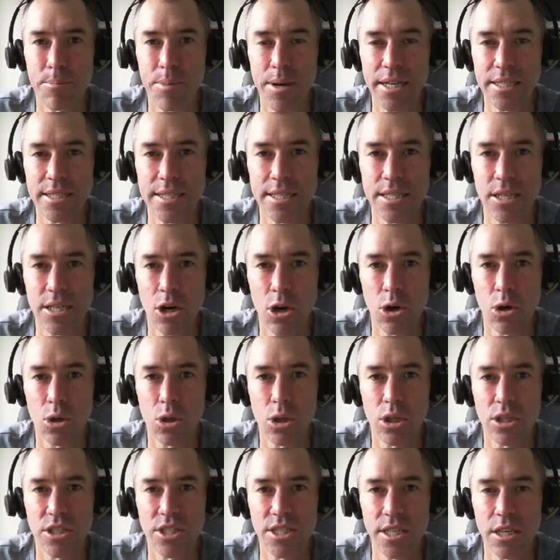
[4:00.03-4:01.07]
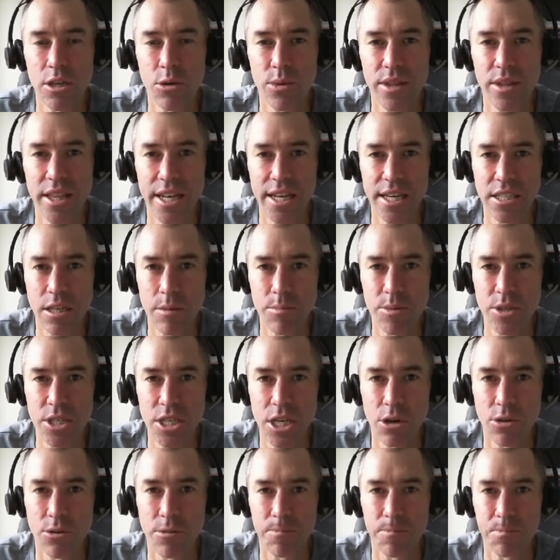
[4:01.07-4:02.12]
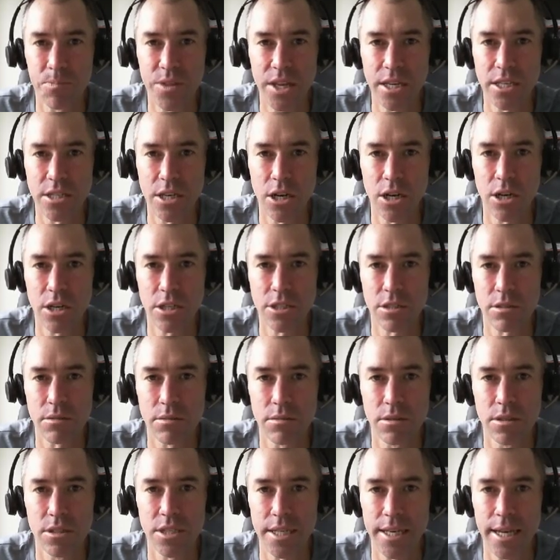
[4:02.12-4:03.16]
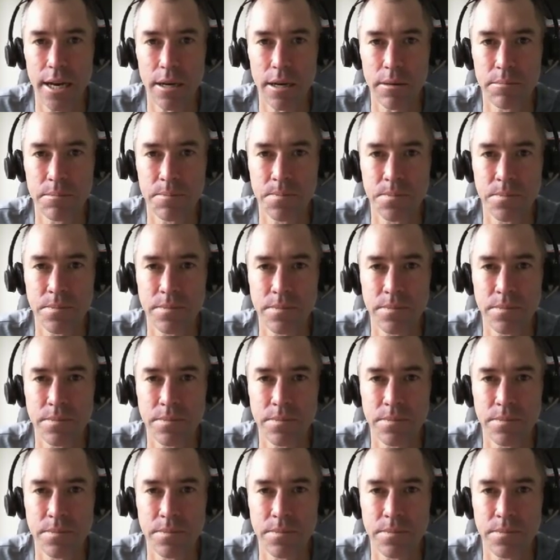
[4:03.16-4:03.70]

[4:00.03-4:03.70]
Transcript: but I'll see you in the next episode. Thanks, guys. See ya.